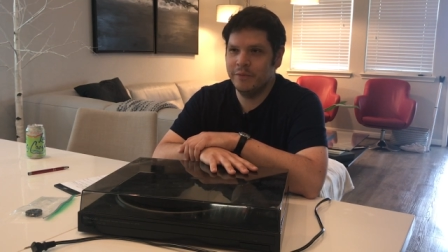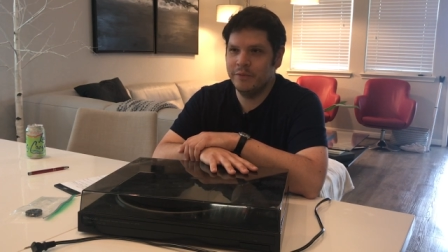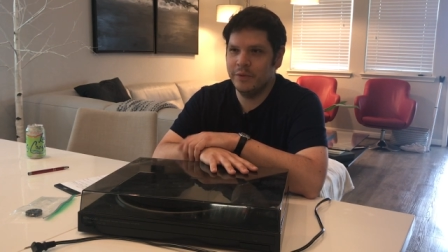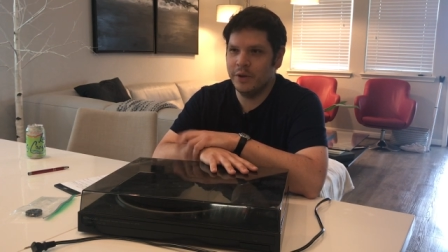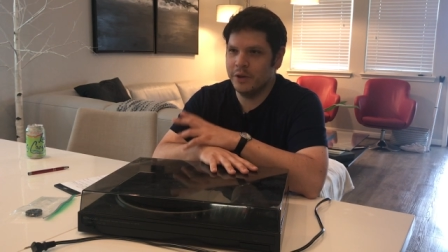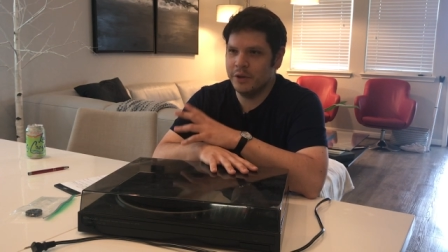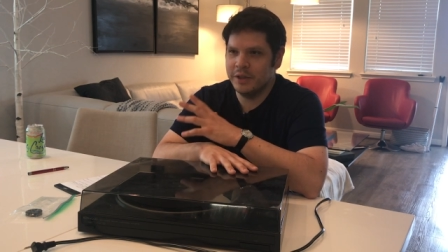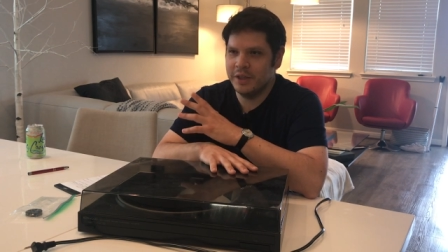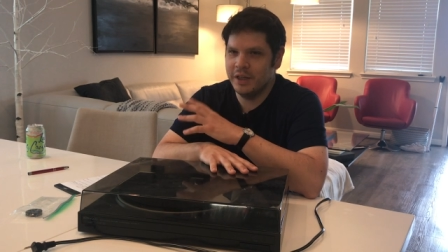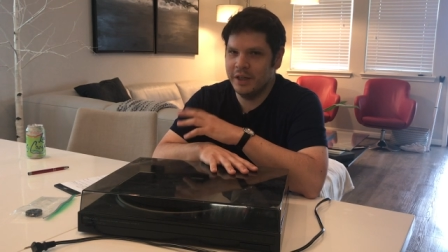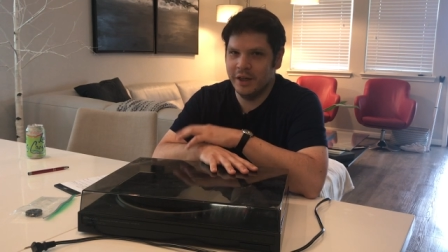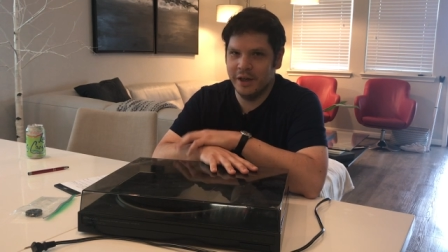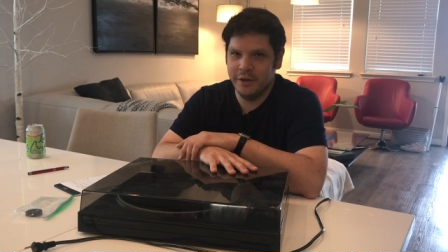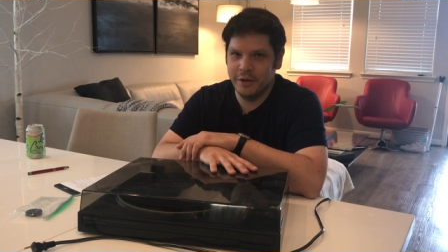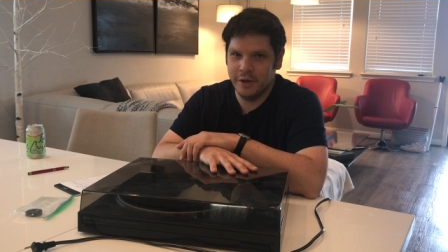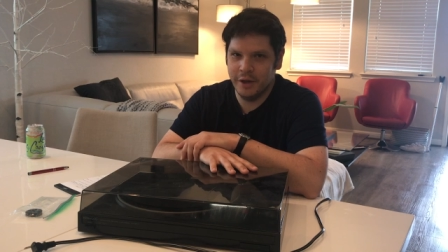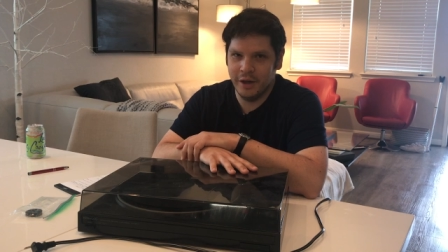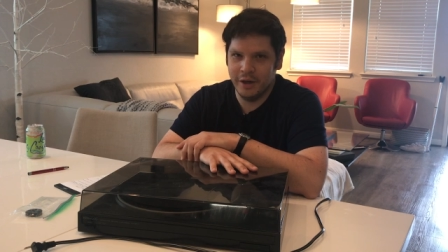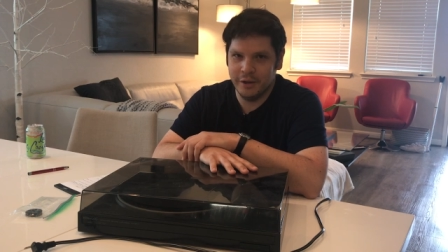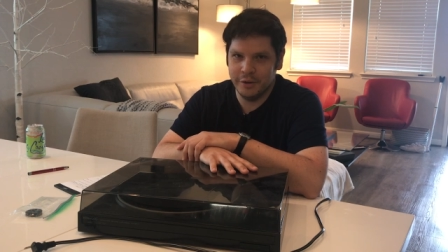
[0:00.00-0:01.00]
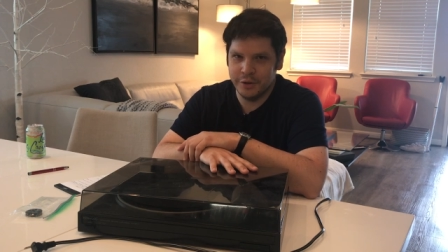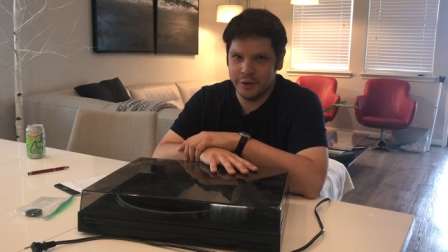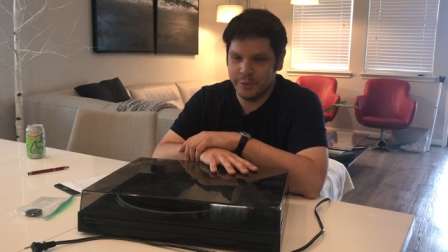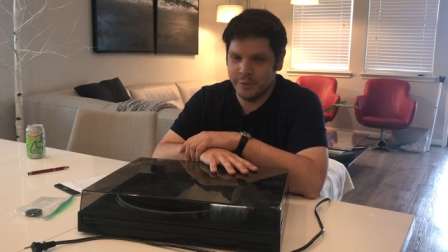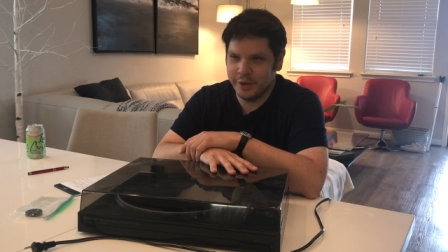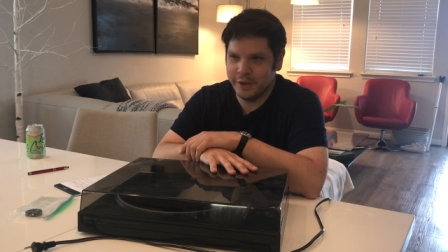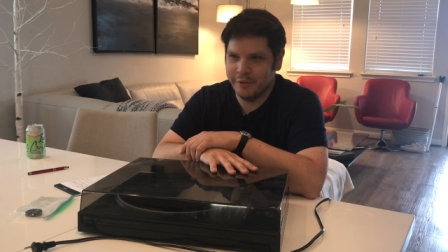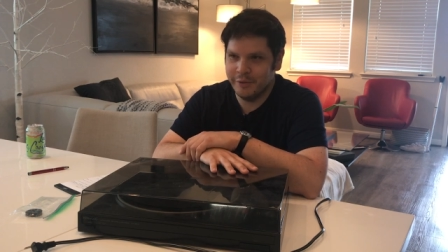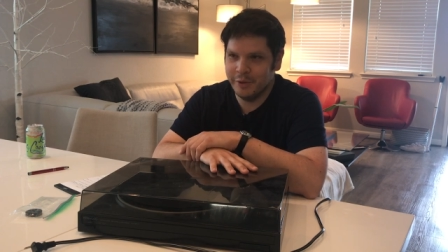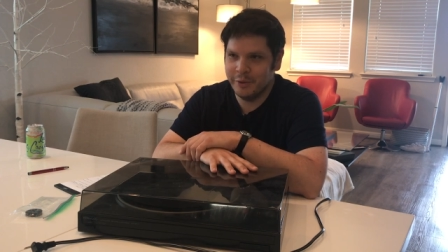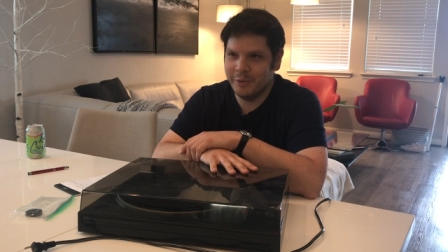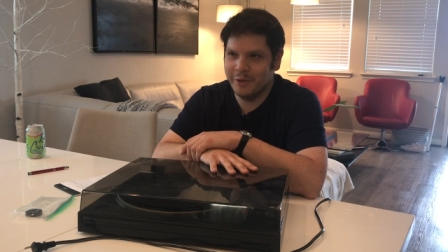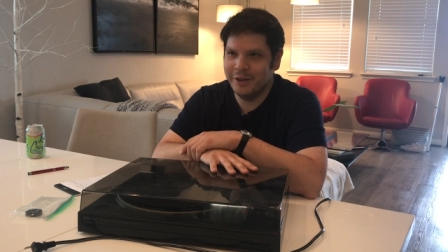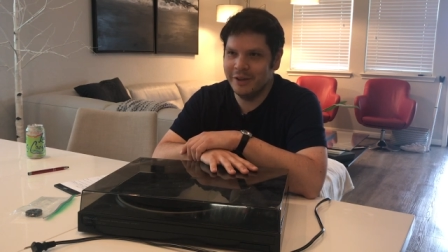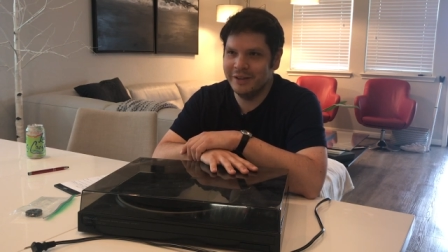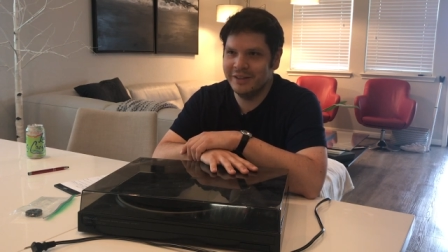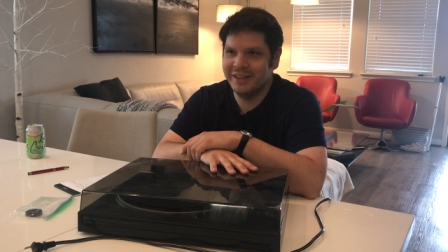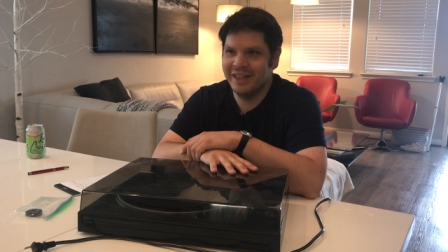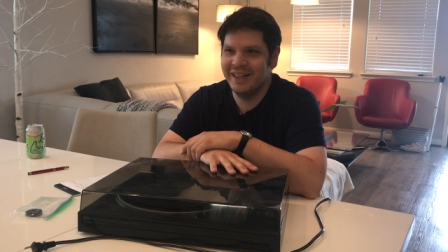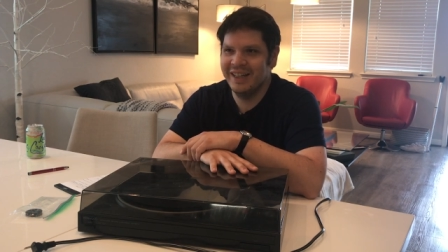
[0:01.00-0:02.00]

$1,300 or whatever it was